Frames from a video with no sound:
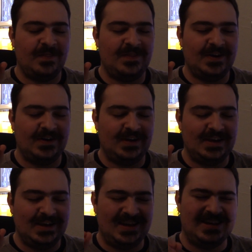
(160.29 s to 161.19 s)
there
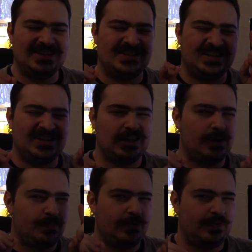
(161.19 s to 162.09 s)
is a
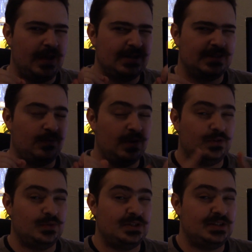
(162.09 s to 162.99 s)
couple things I
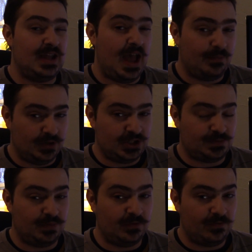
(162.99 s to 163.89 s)
want to establish
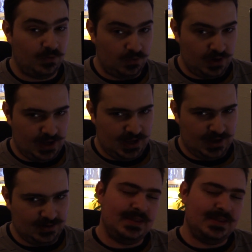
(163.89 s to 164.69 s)
beforehand.